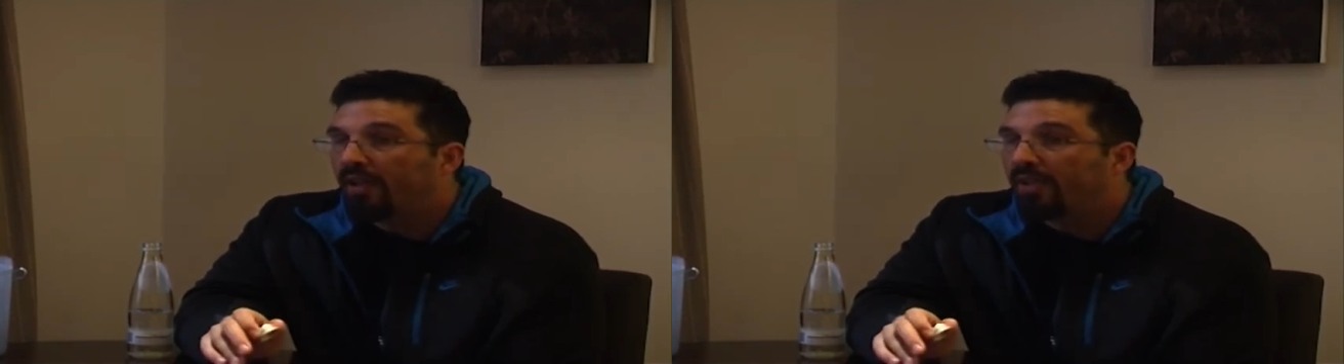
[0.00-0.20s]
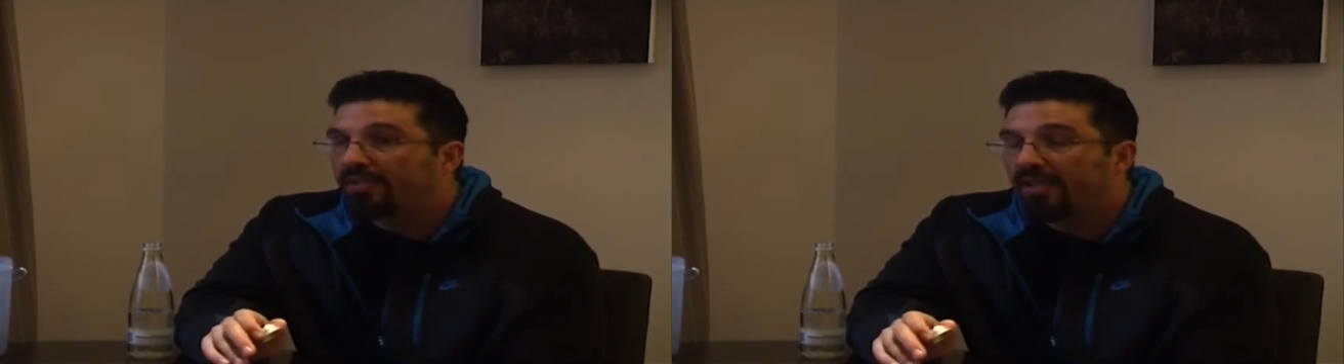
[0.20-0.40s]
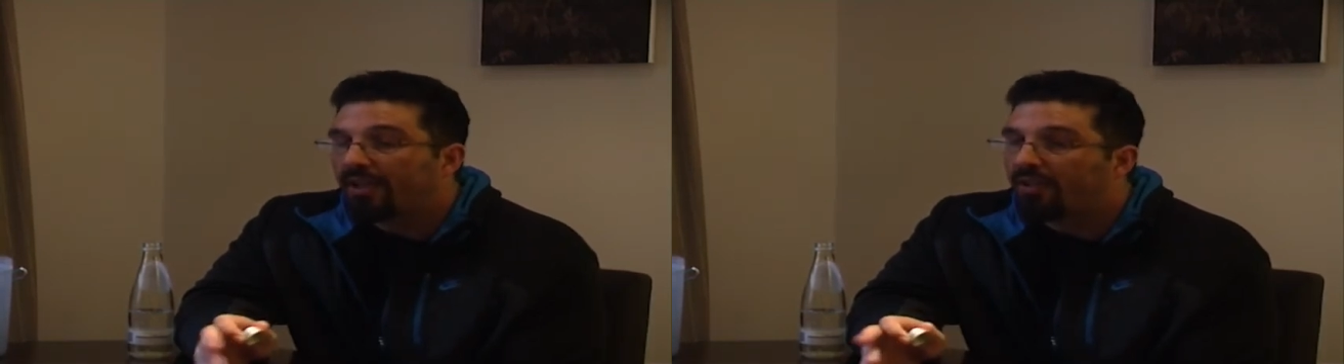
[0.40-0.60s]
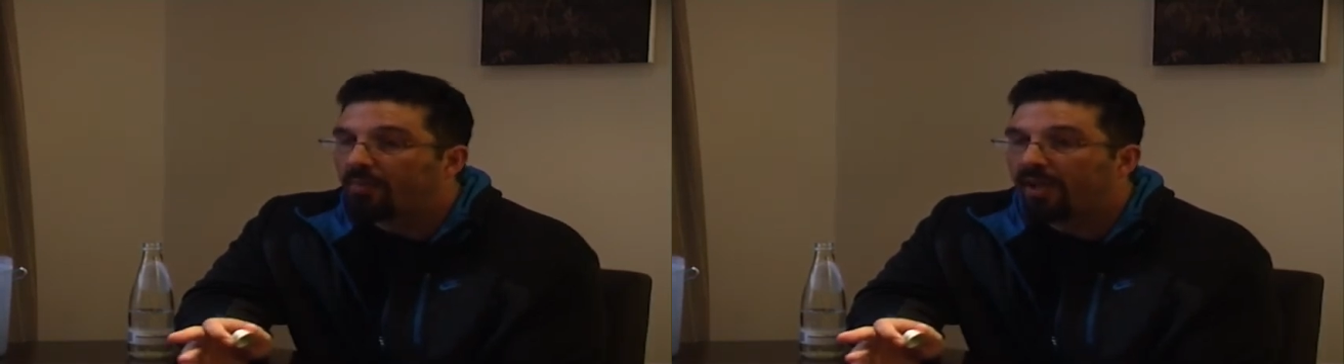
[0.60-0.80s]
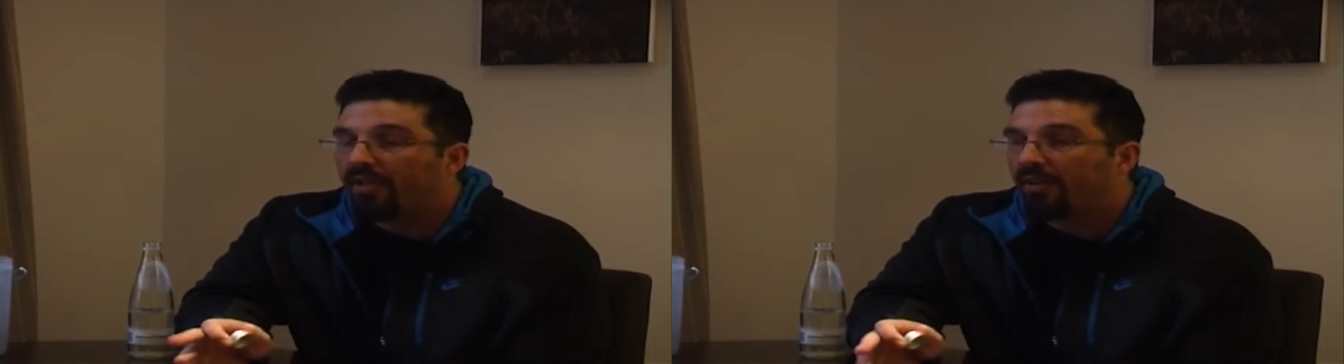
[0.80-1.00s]
Say you're
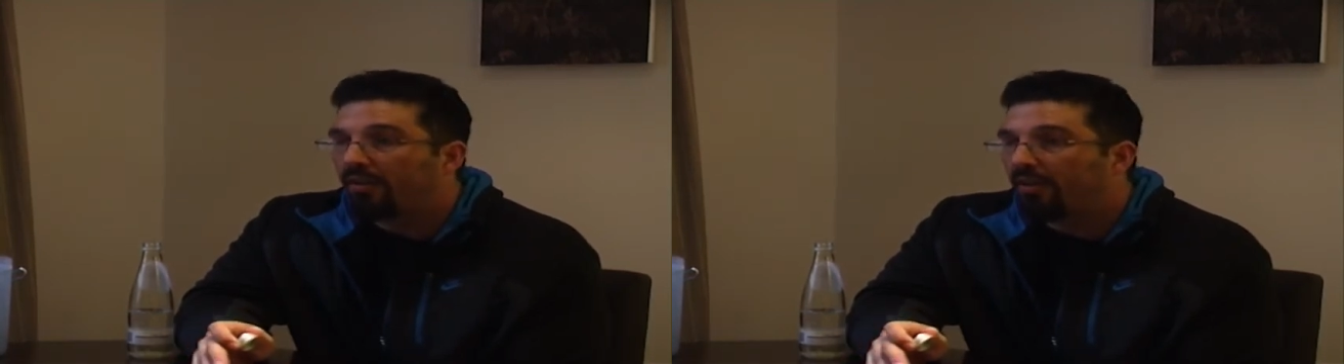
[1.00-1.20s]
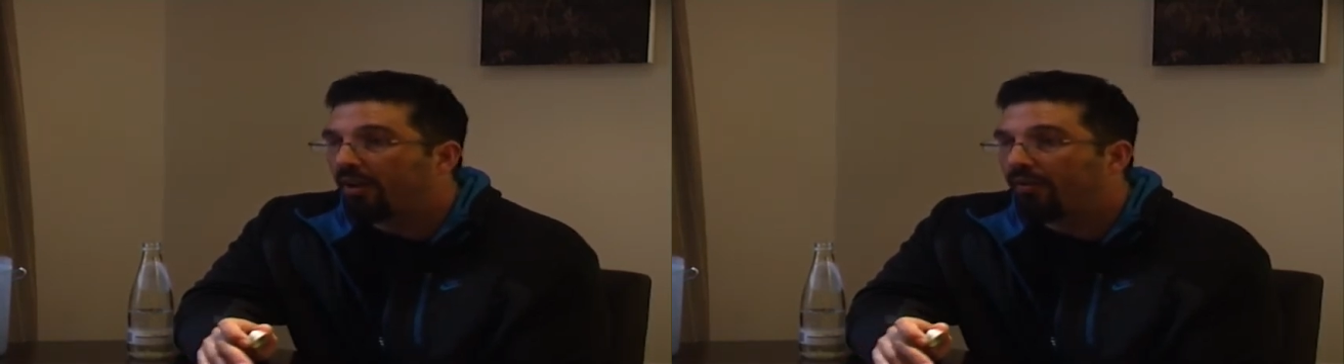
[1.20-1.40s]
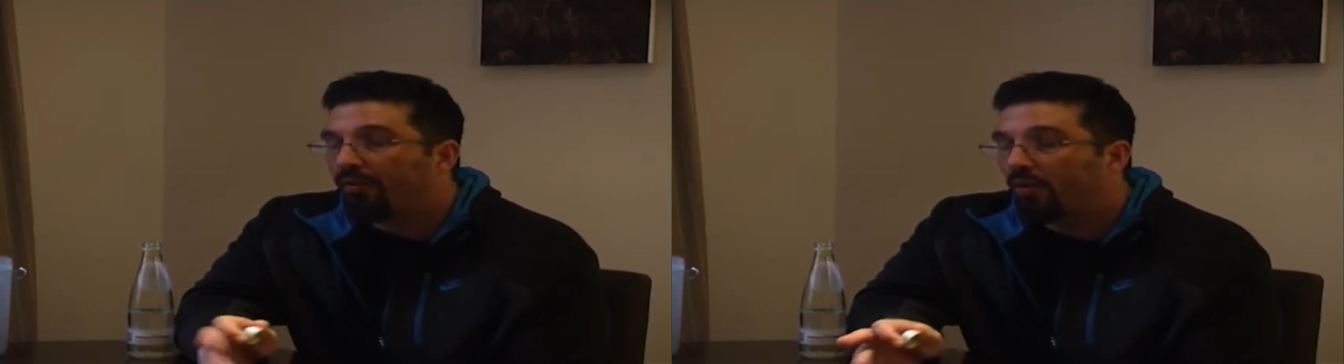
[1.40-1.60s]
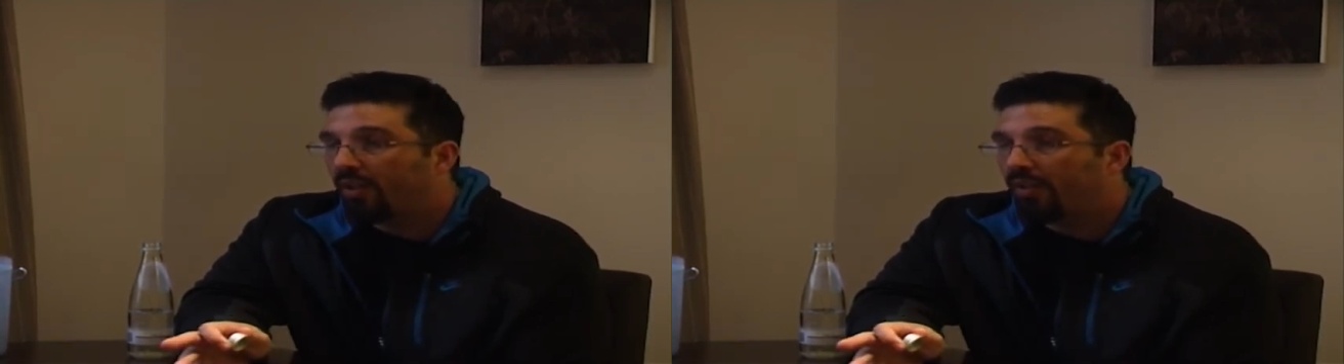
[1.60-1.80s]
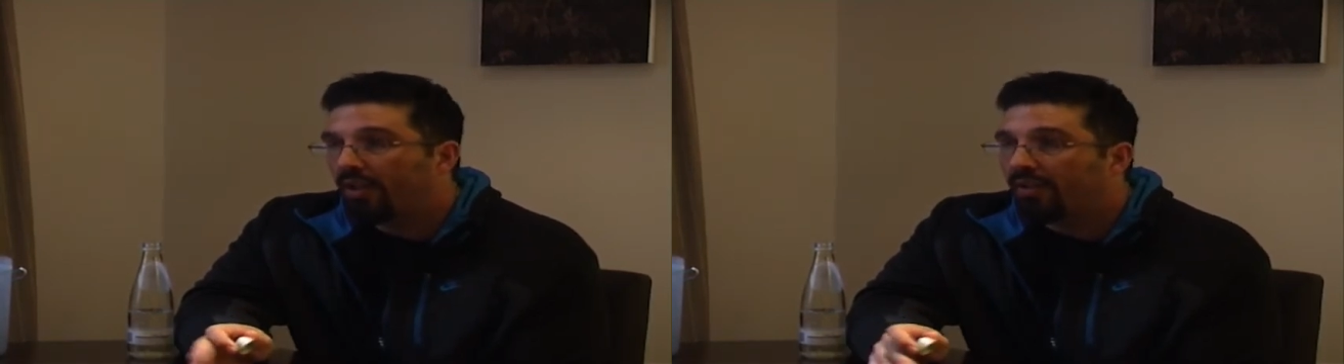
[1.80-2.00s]
making, you know,
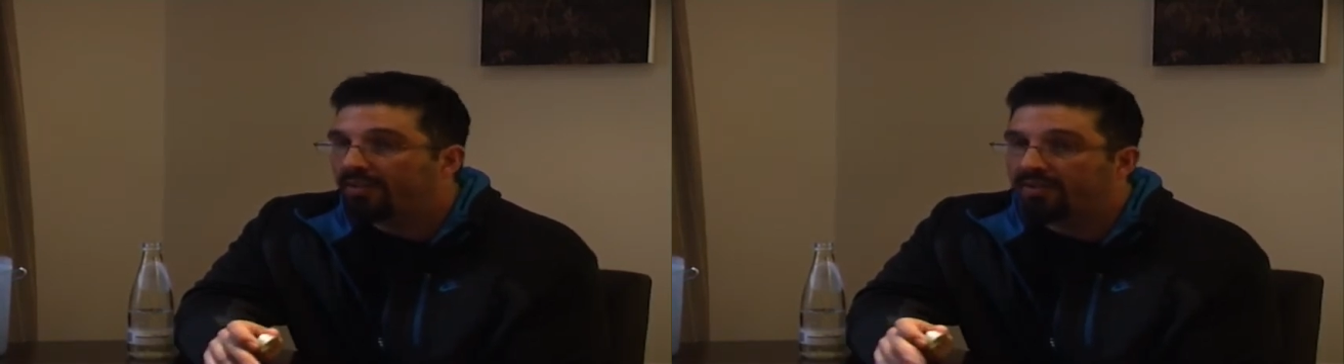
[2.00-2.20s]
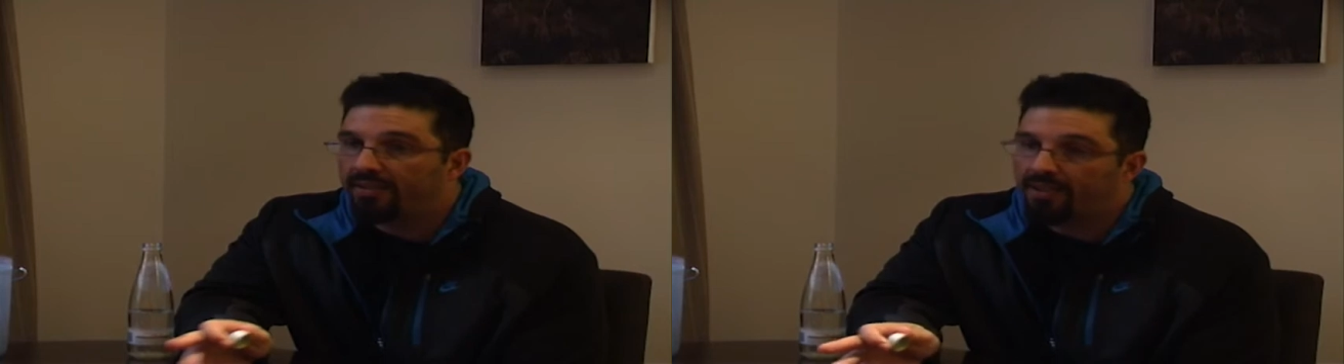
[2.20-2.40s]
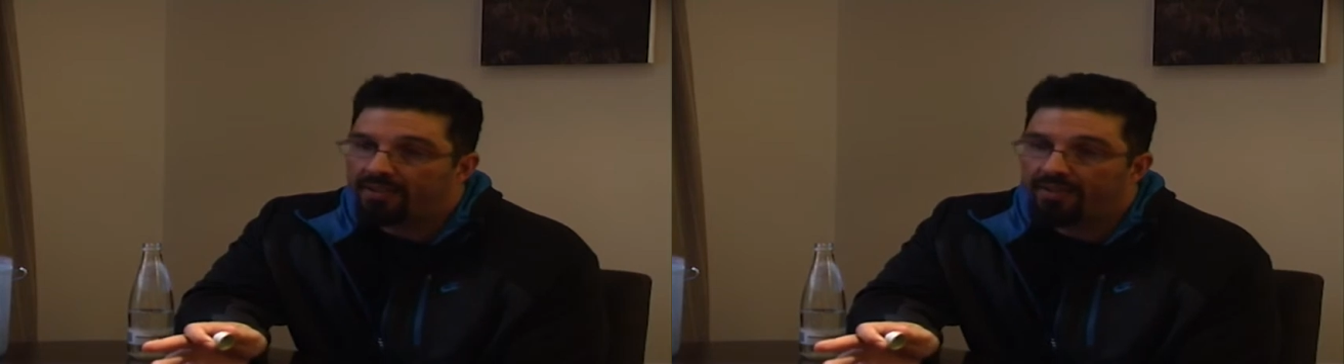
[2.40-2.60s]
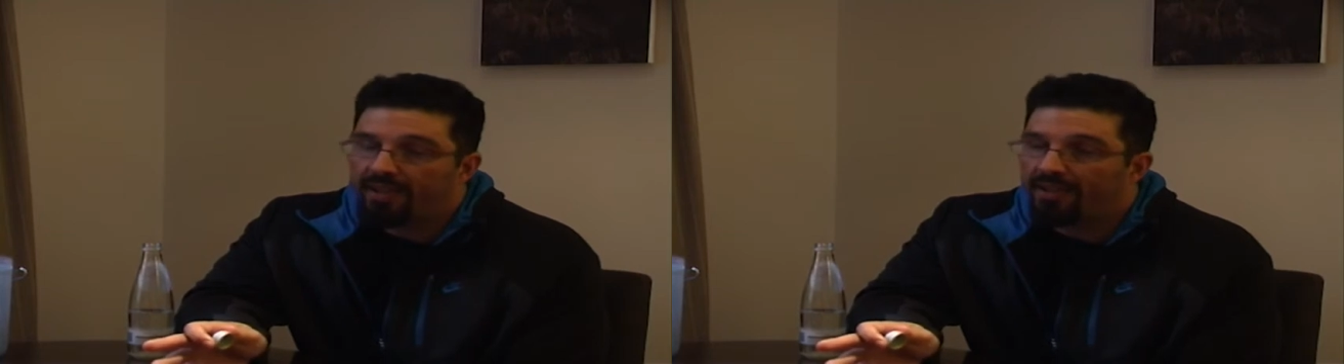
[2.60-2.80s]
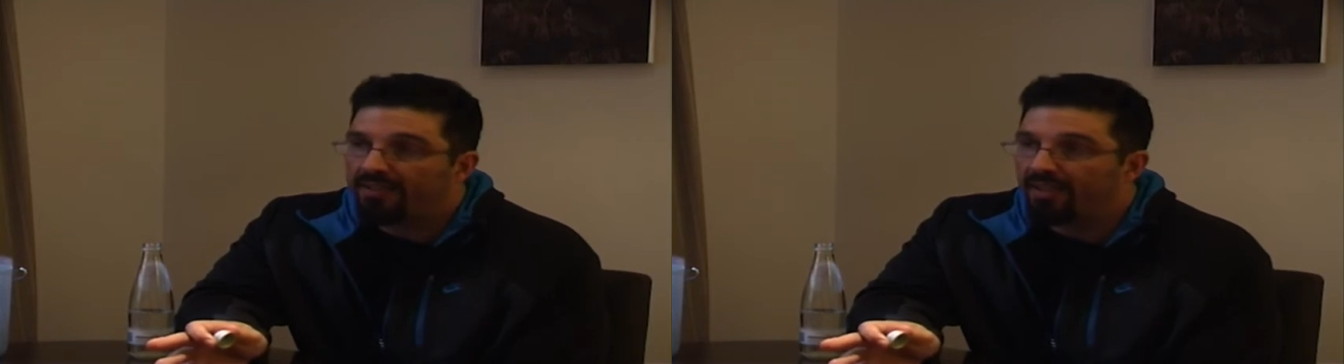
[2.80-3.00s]
$40,000,
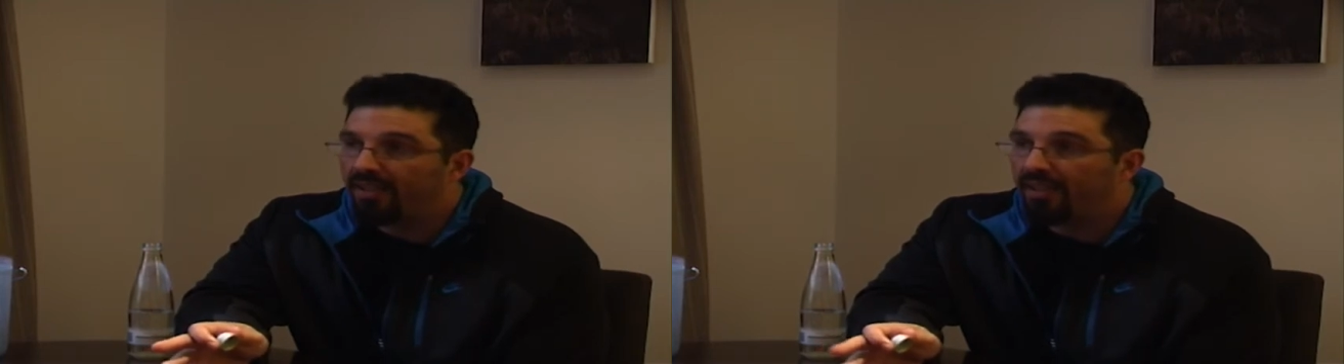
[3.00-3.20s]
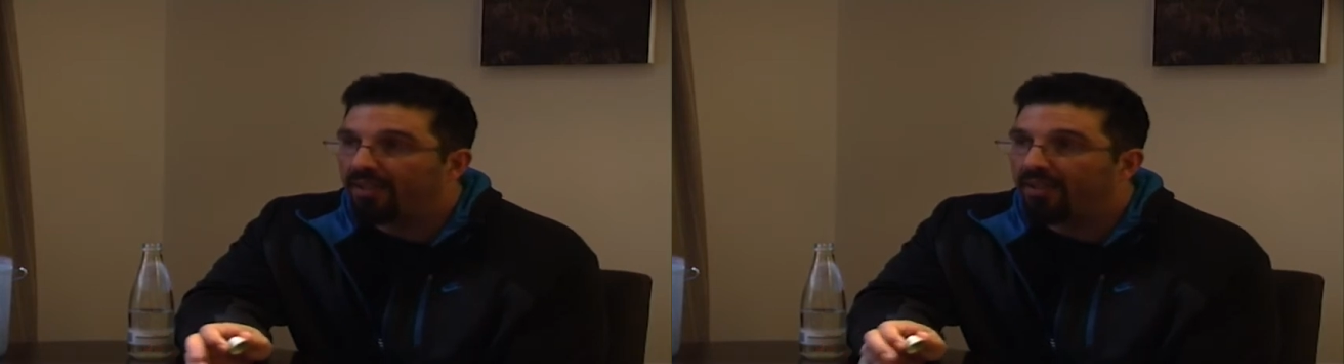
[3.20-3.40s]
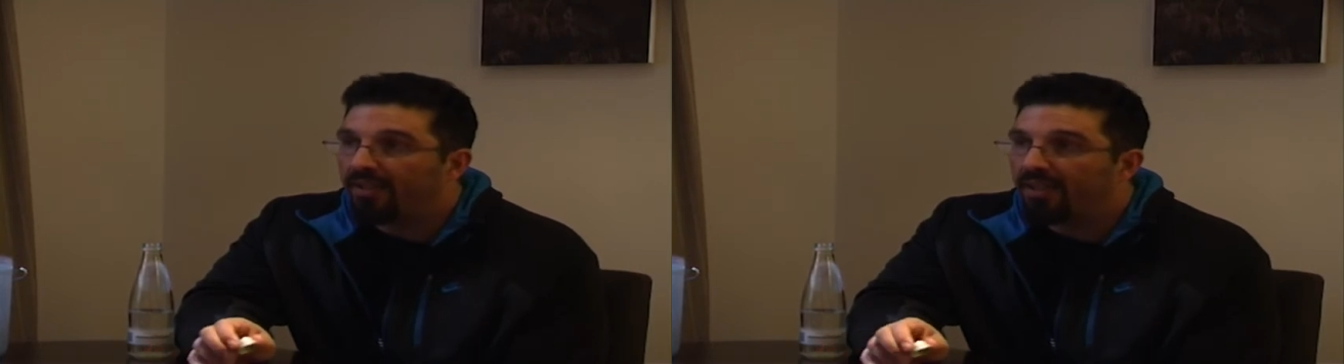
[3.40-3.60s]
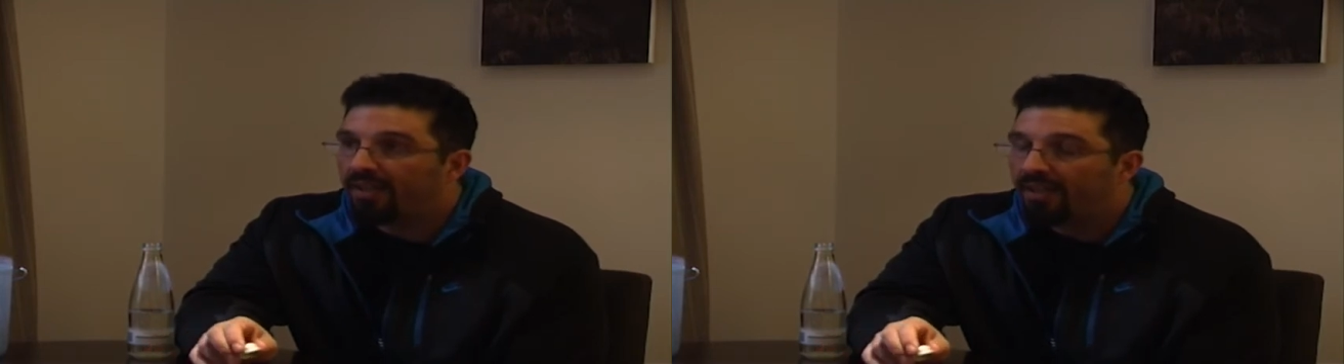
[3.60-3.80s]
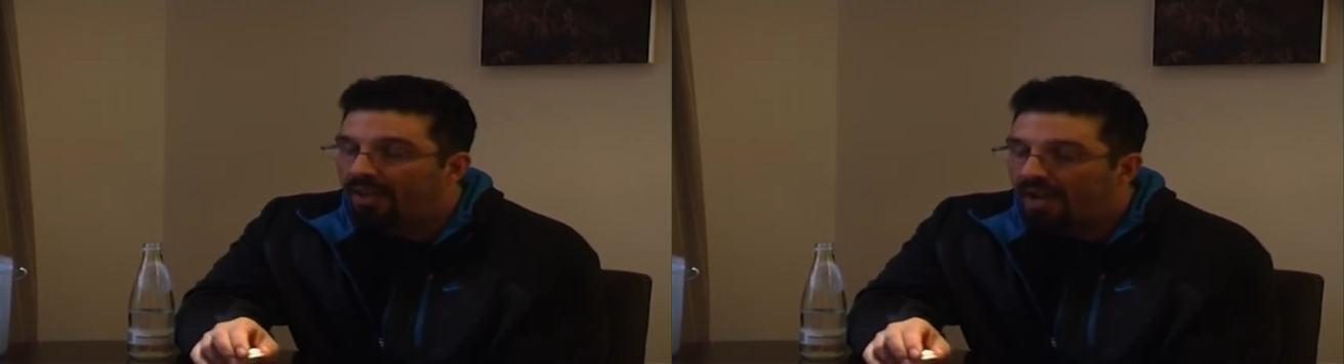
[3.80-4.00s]
$60,000 a year, okay?